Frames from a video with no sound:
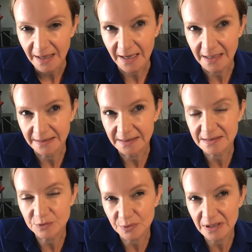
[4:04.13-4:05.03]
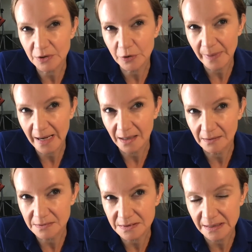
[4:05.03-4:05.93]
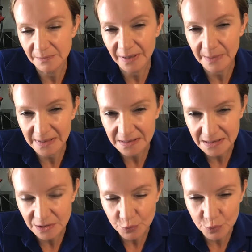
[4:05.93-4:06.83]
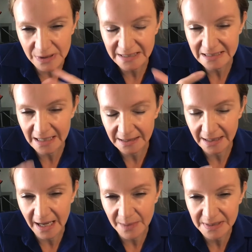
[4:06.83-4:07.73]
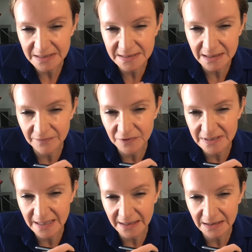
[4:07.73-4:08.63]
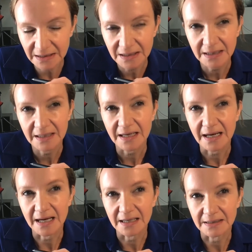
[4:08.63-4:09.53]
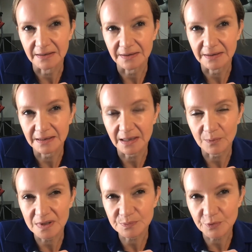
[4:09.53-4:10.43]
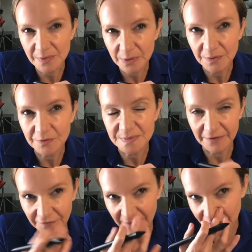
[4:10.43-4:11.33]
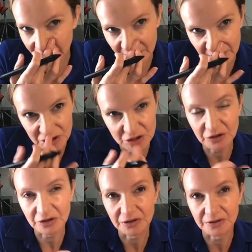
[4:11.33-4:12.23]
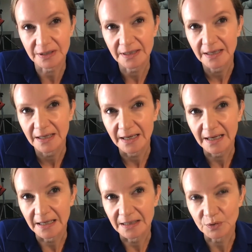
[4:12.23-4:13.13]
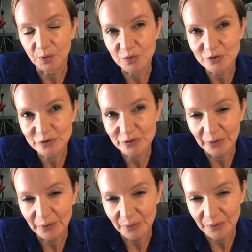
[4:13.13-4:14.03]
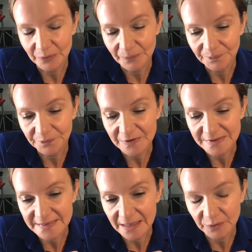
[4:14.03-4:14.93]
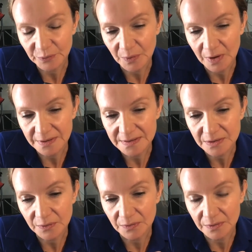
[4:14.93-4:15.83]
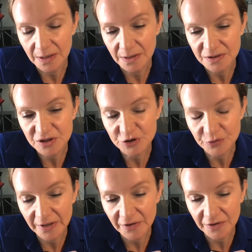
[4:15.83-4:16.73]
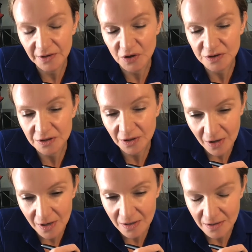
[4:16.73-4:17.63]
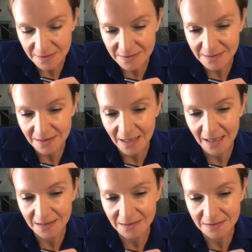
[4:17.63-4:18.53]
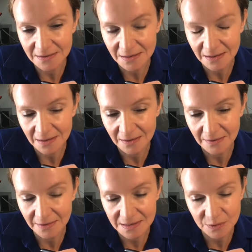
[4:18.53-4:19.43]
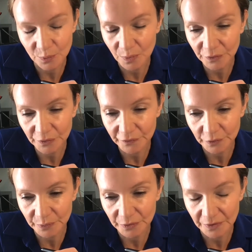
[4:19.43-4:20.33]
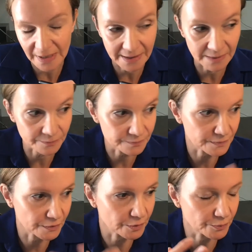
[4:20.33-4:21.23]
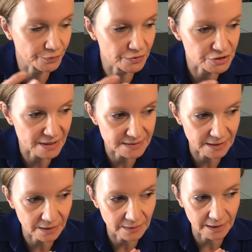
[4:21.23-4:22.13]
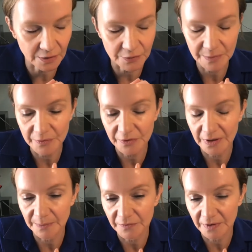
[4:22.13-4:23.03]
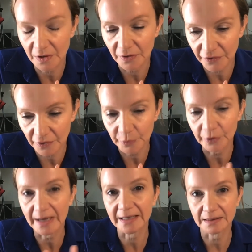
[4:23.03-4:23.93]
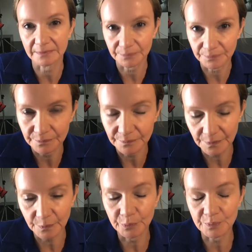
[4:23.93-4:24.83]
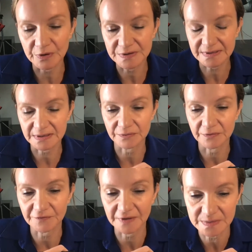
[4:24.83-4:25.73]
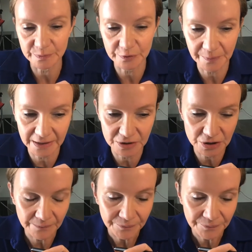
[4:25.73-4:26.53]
And it's really about implementing really tiny habits every day. And that was probably one of my favorite this year. And also the second one is called Strength in Our Scars. And that's a wonderful book. Apologize, I can't remember the name of the author, but I can post it on the Facebook page.